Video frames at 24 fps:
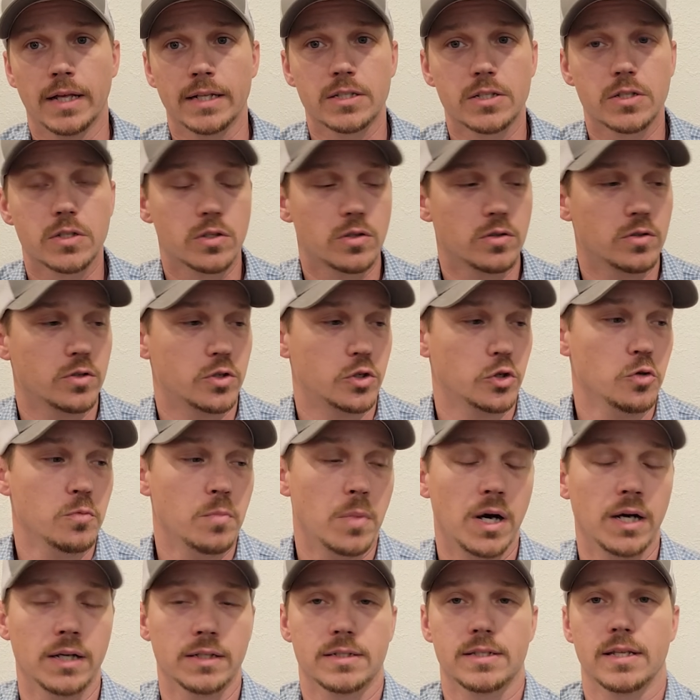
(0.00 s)
That's 2
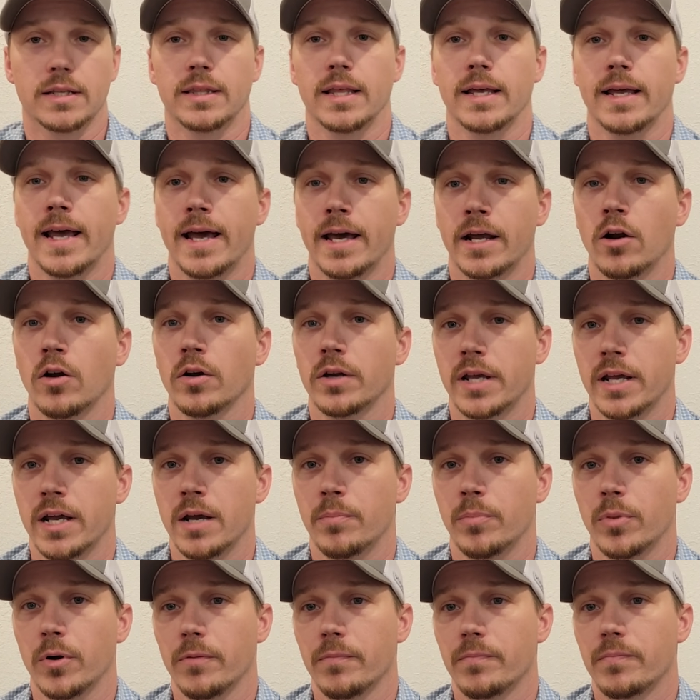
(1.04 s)
months that they had our
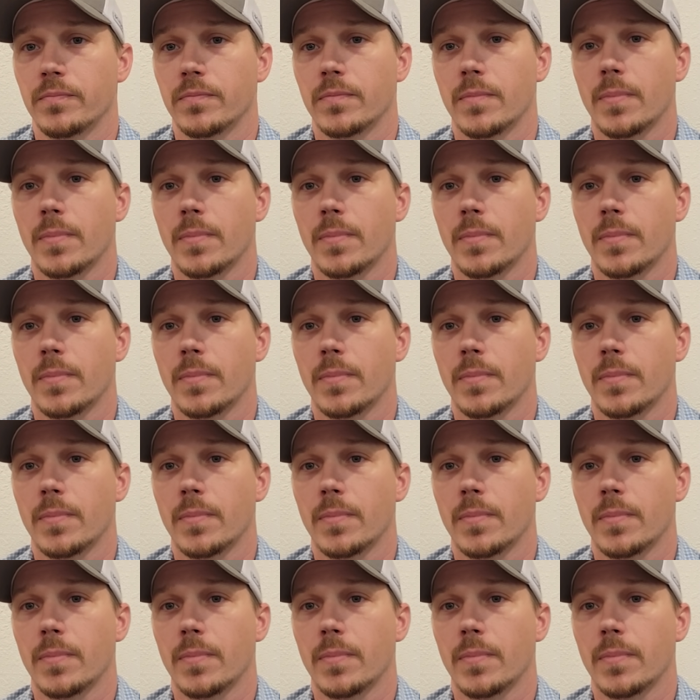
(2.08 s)
camper.